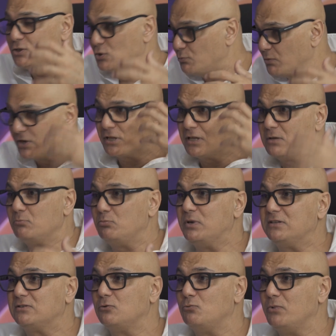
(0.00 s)
to want to
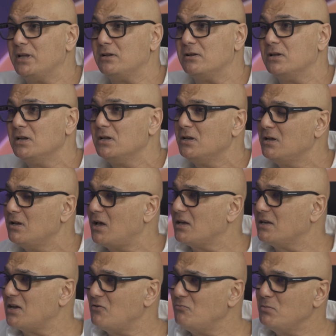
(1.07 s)
compete and win. A
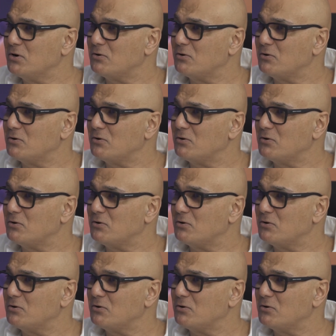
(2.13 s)
government